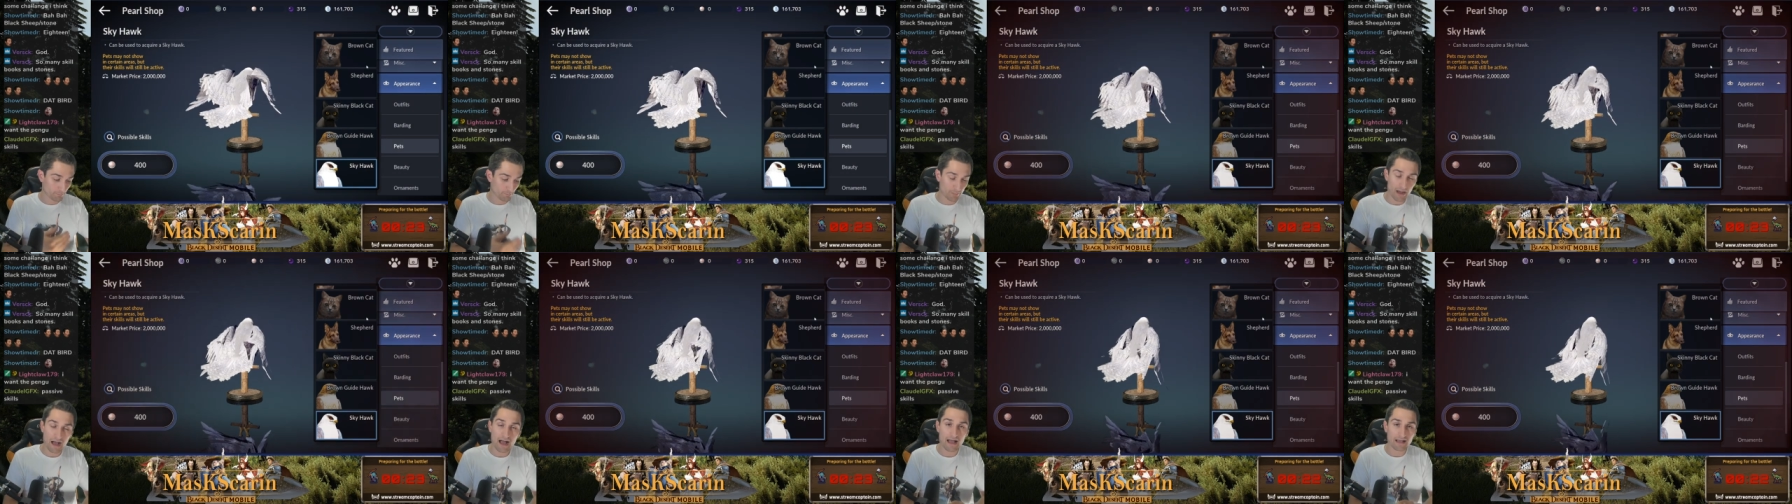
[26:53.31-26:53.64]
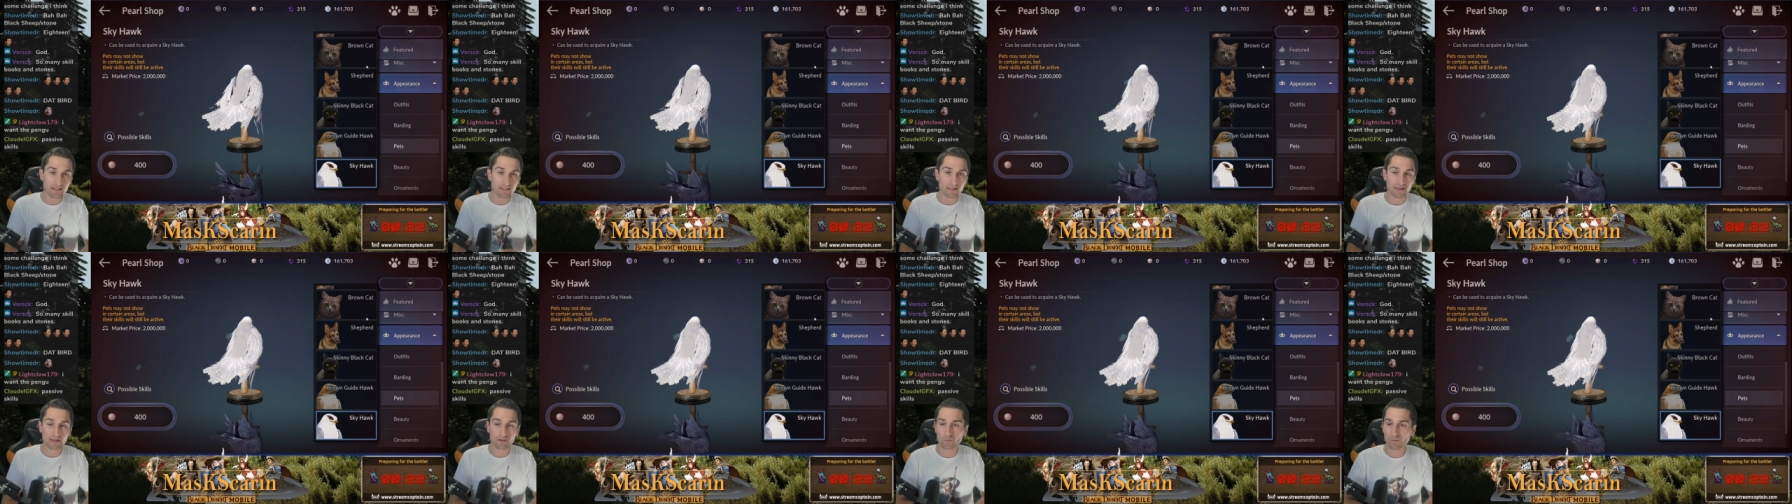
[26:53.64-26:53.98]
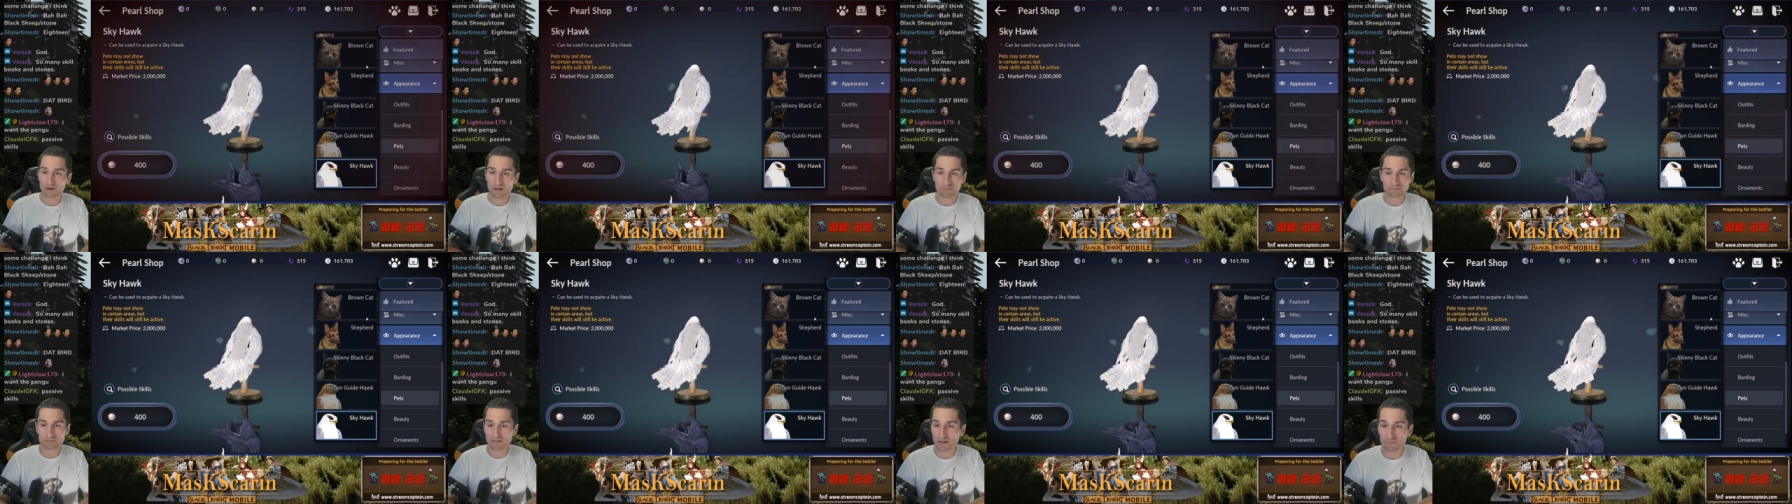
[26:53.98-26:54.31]
buy like
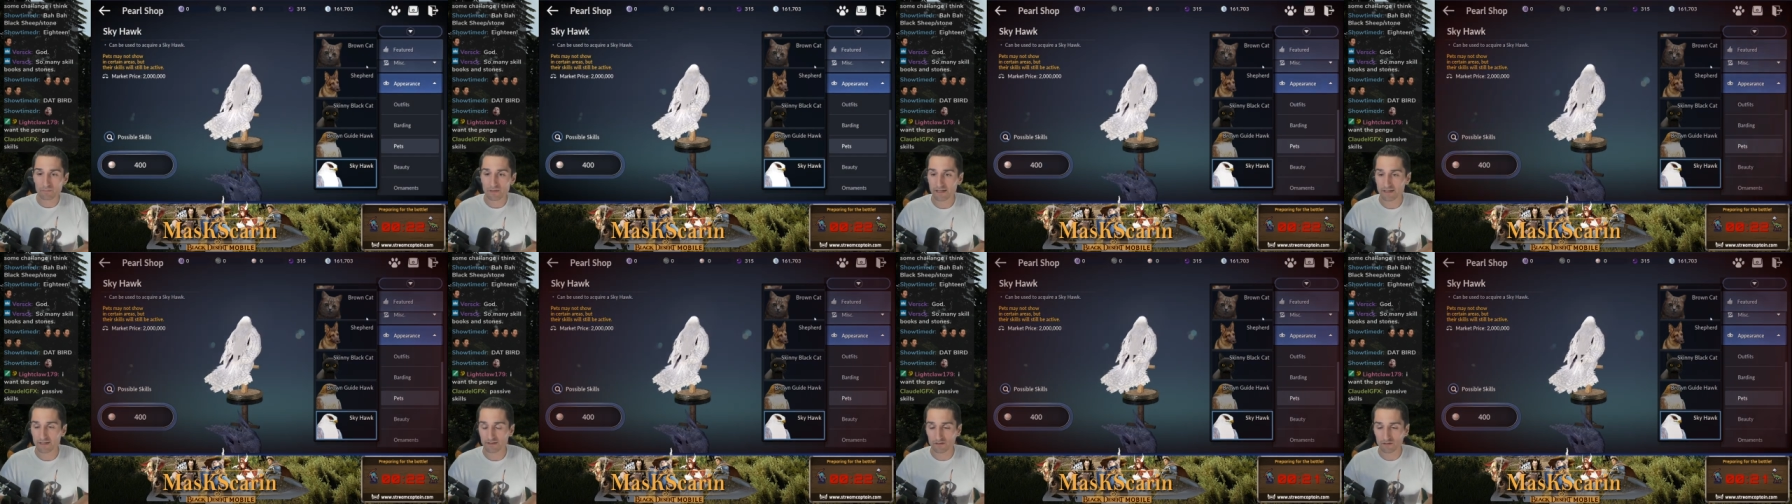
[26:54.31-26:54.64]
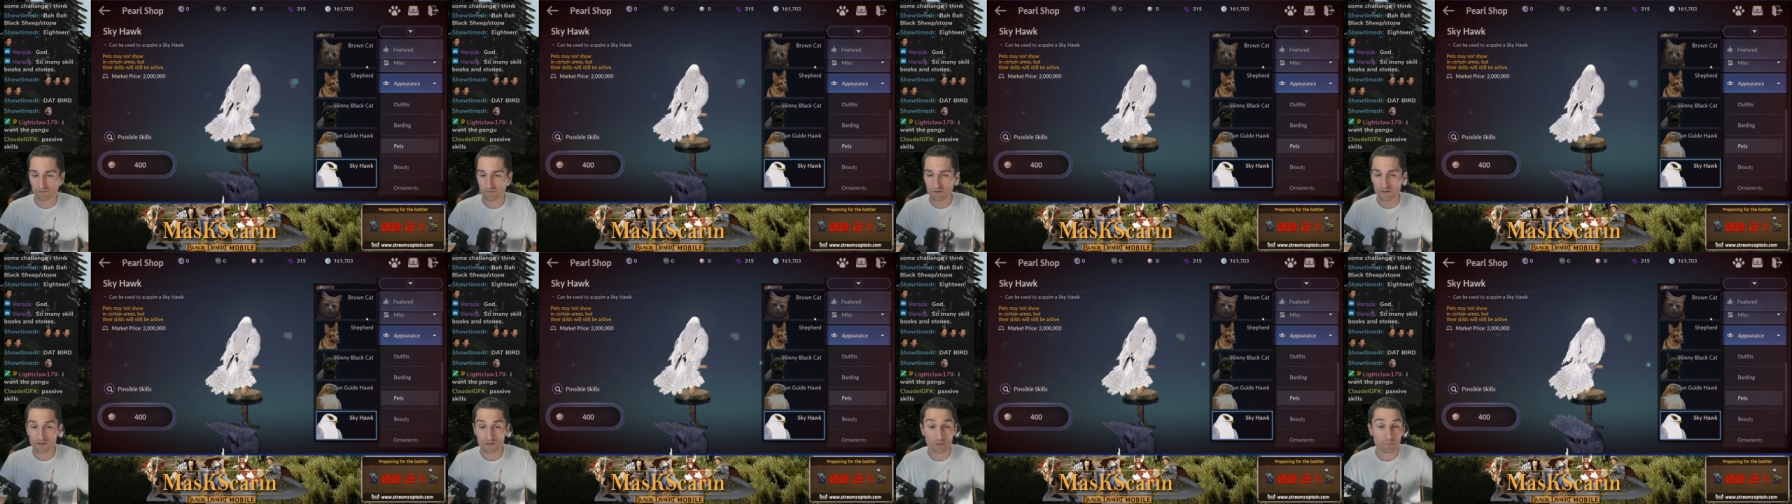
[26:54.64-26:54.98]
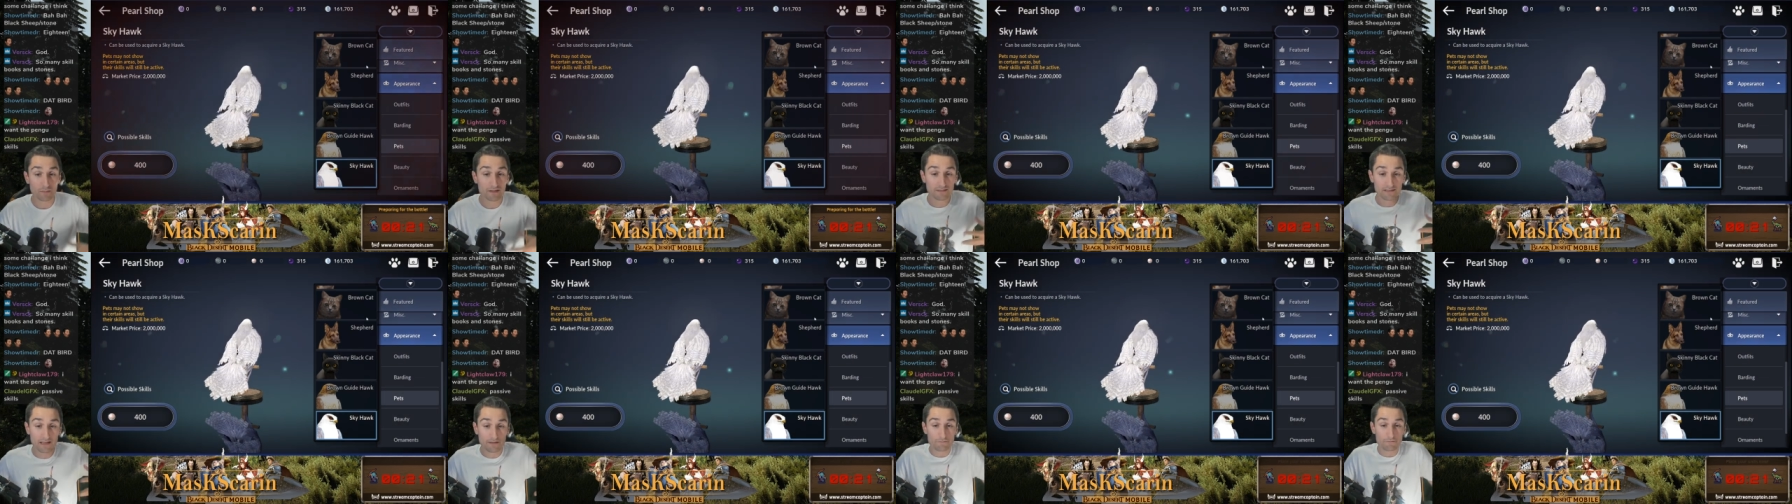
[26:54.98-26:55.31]
when I'm done making this video
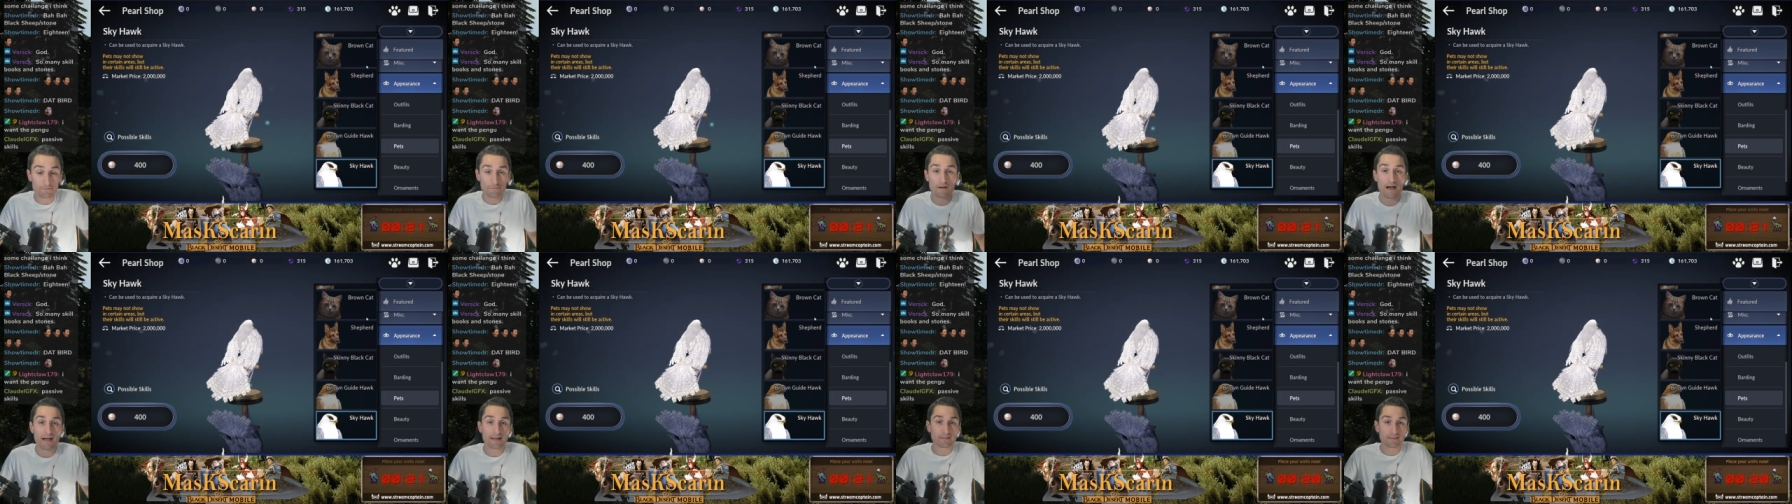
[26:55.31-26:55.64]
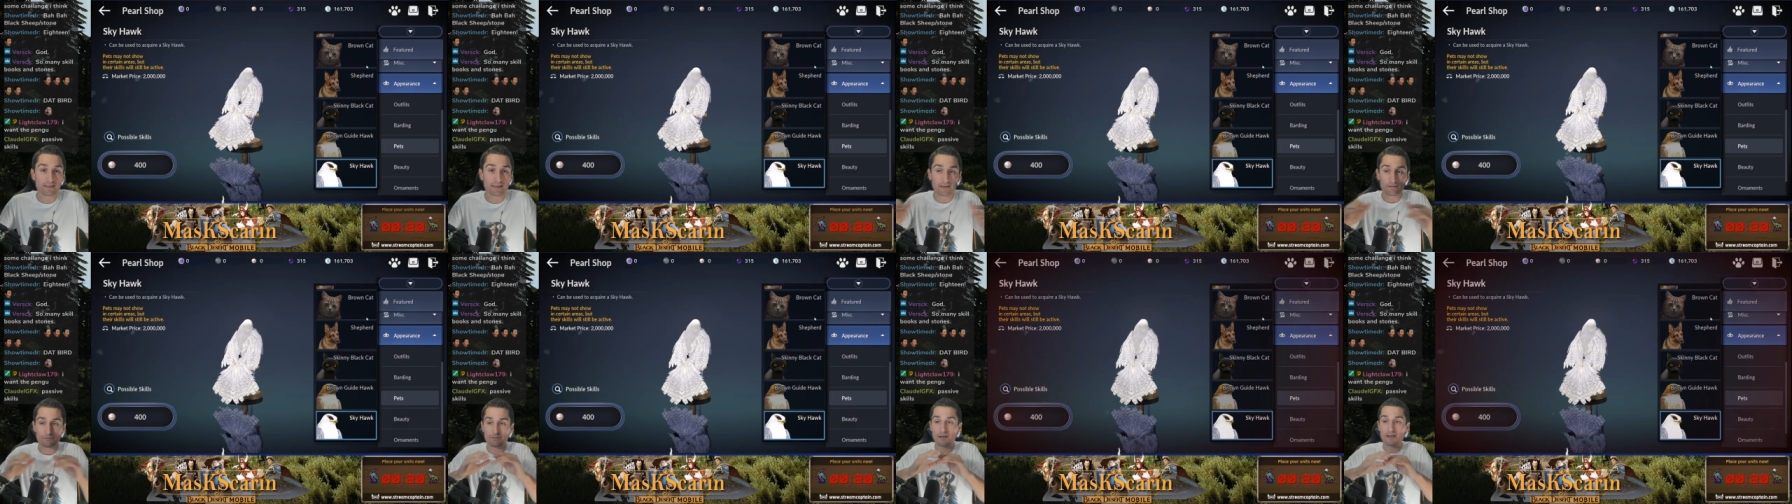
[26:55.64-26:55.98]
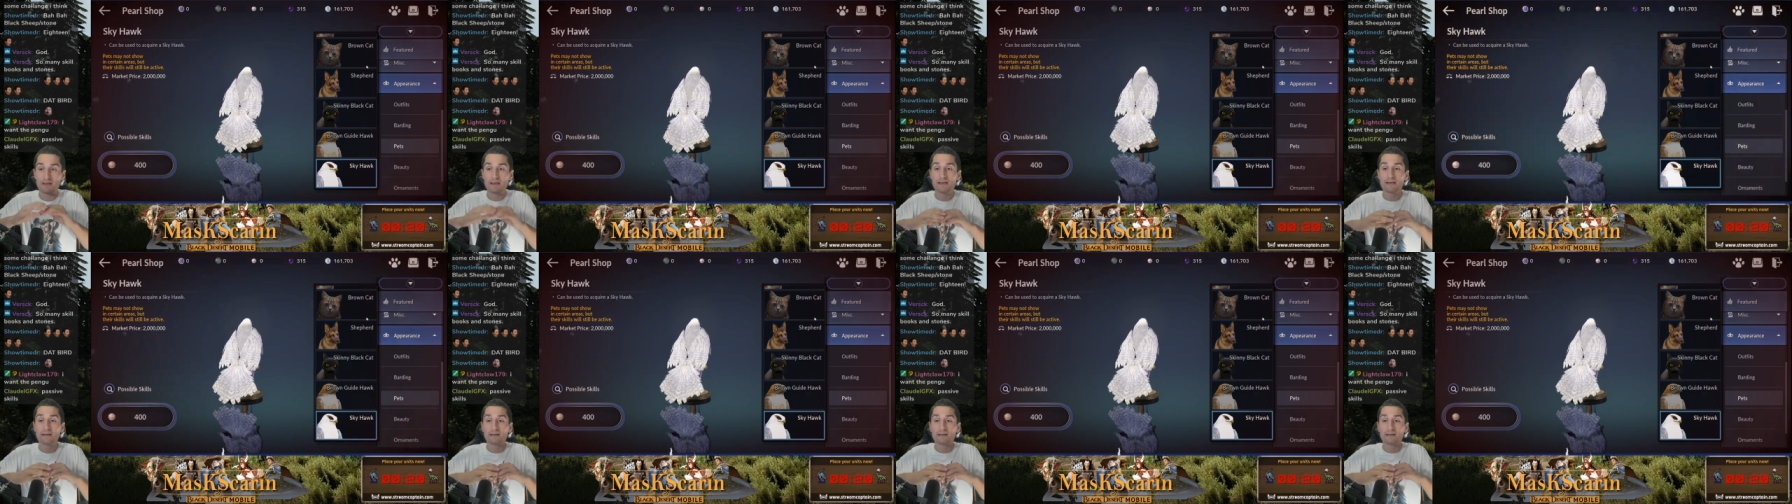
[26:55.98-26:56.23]
because I finally have